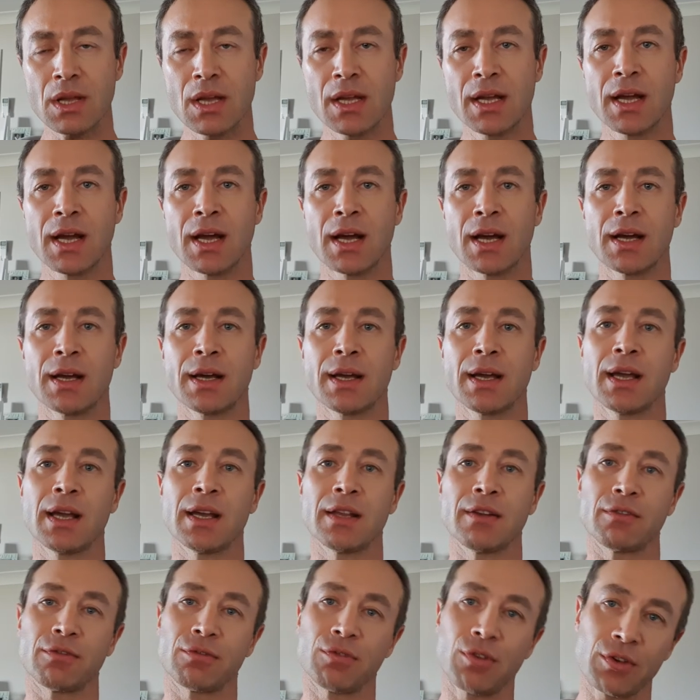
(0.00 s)

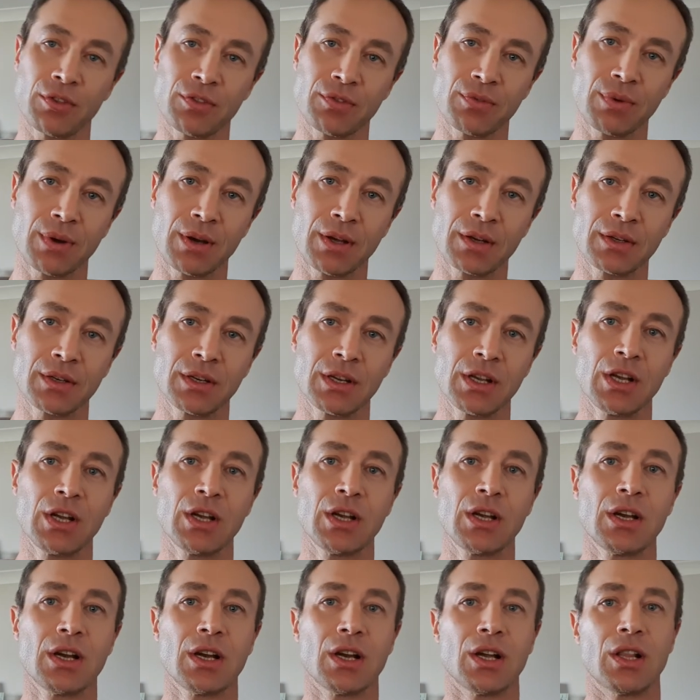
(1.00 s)
And fourth one,
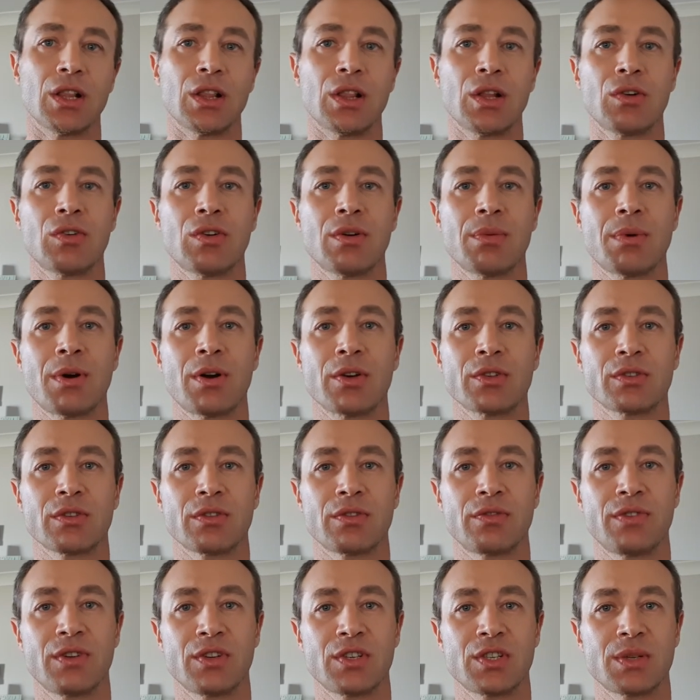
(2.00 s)
low amount of
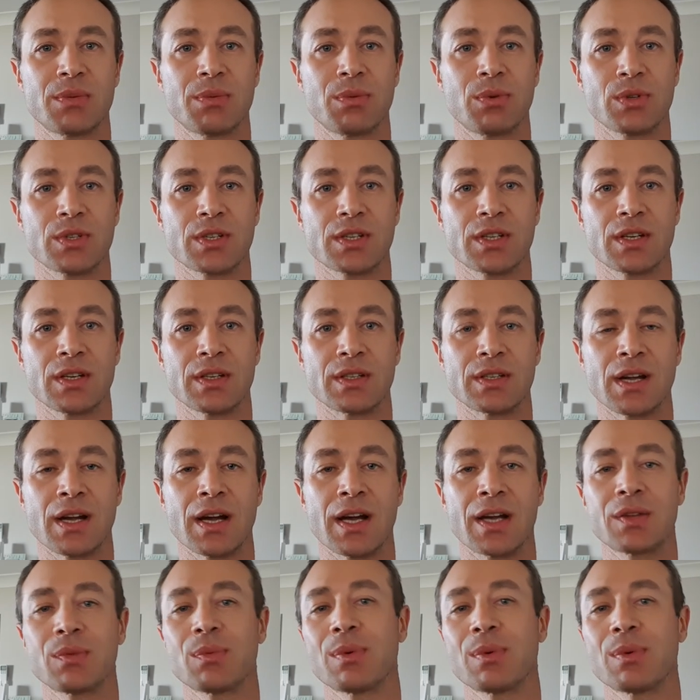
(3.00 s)
vegetables in the diet.